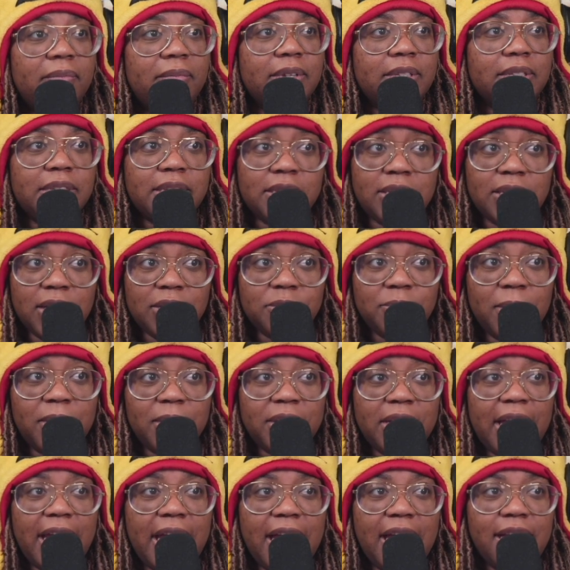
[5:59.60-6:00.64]
To touch what?
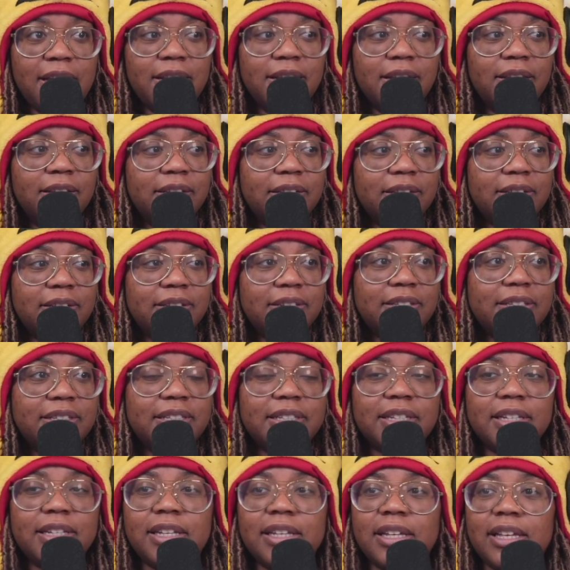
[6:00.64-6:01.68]
Your head?
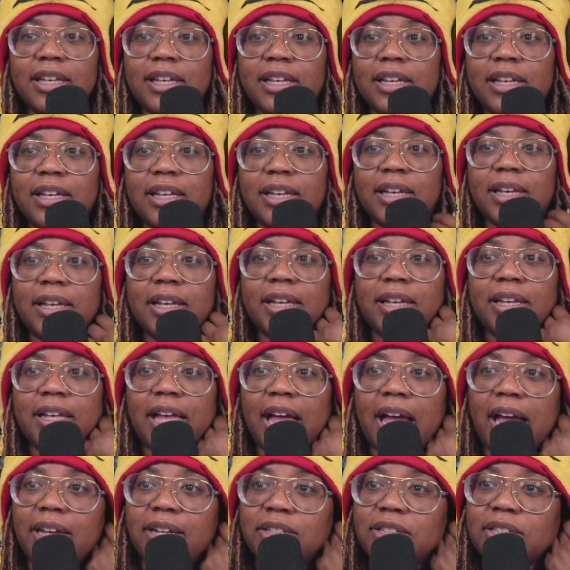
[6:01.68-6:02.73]

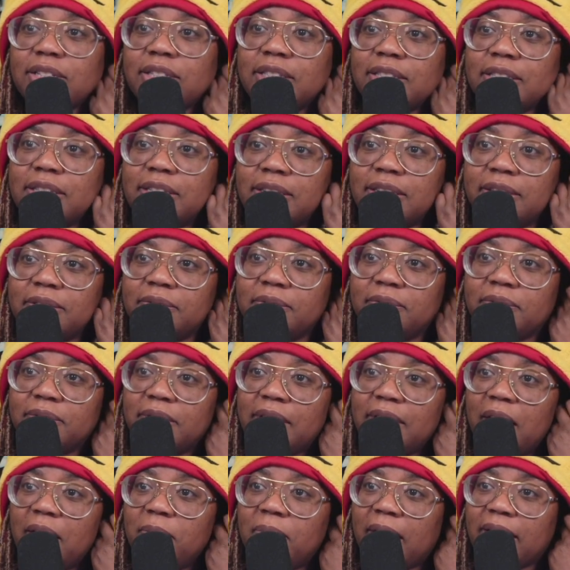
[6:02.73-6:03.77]
I just
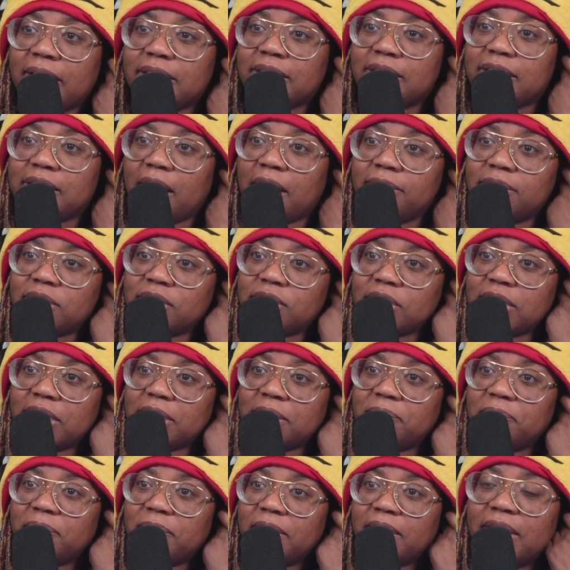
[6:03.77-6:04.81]
not practice off
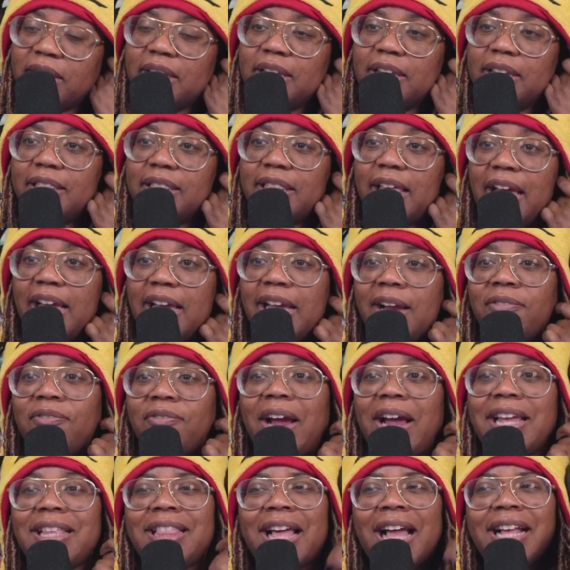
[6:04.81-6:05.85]
stream. That,
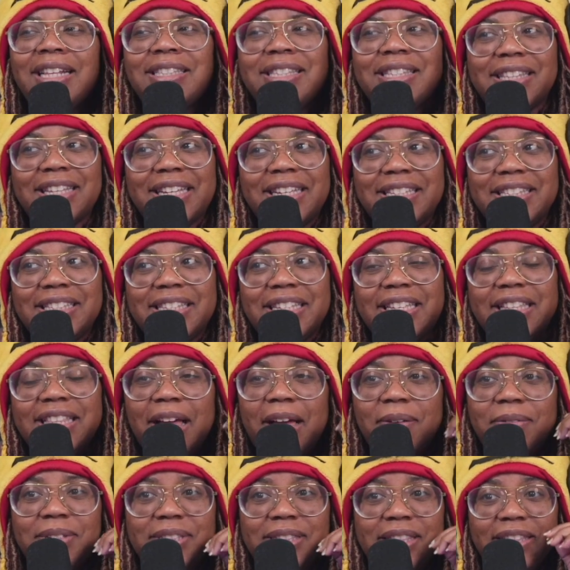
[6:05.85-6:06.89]
right? That's lazy?
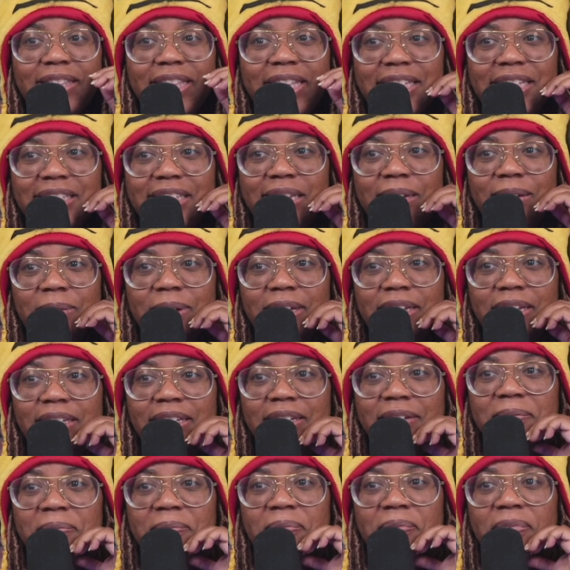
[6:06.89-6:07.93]
That was the lazy
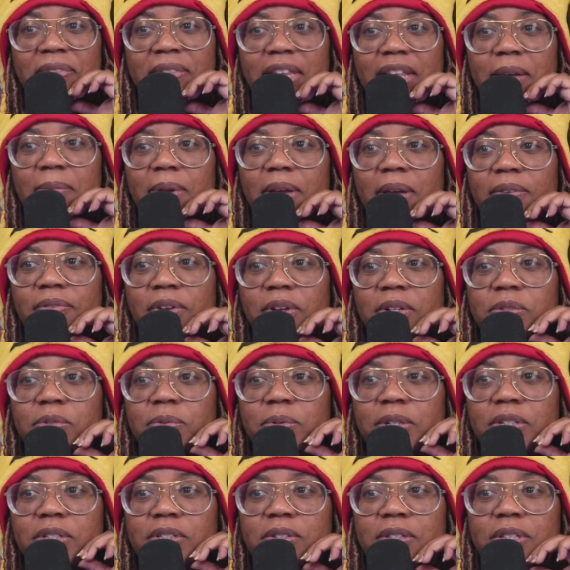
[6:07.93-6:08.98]
one? I'm heavy on
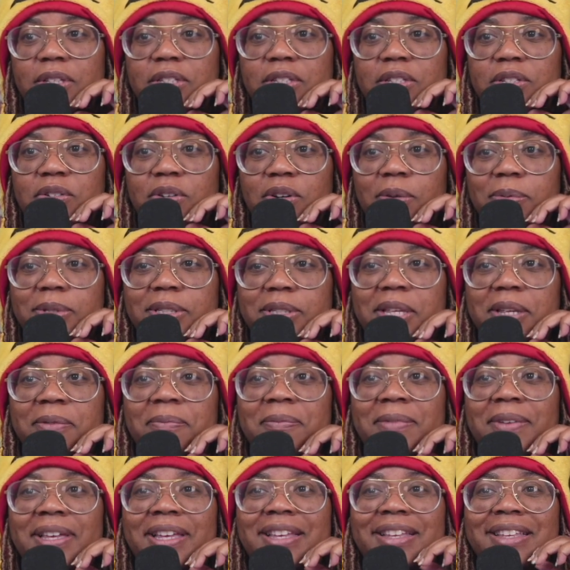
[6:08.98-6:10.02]
Twitter, so this is normal to
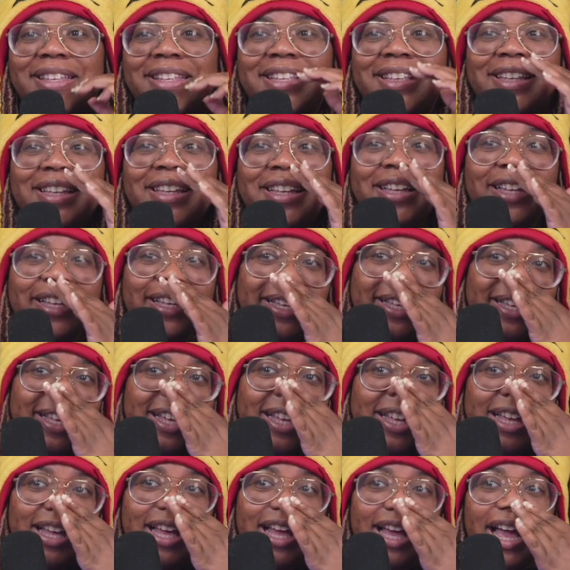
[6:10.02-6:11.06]
me.
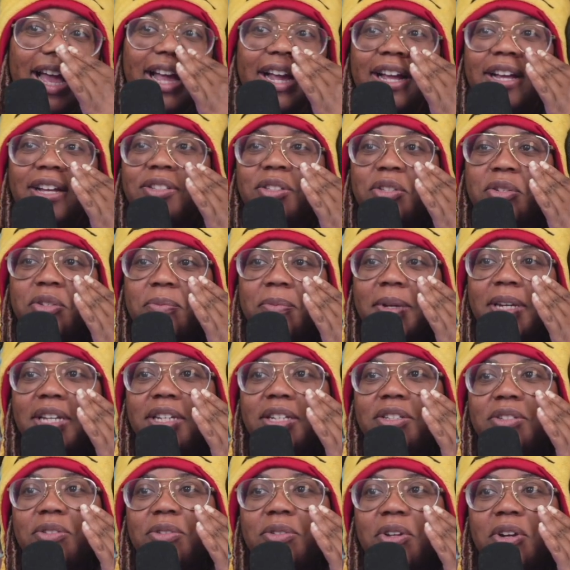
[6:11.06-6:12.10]
I got too
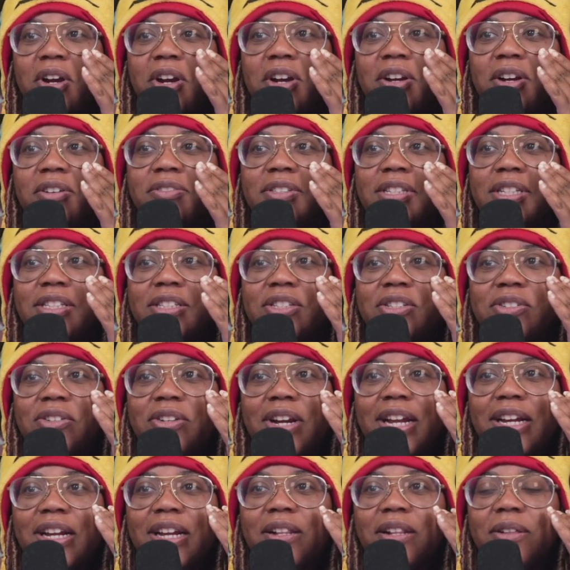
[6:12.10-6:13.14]
many curves. Let's
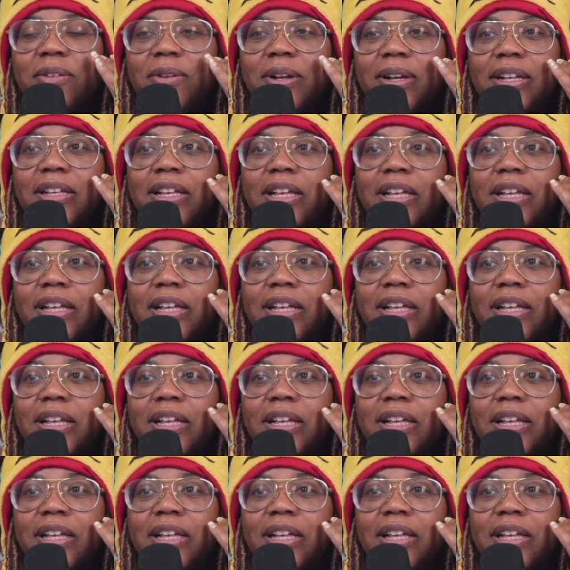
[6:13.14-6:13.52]
trade, LOL. Yeah.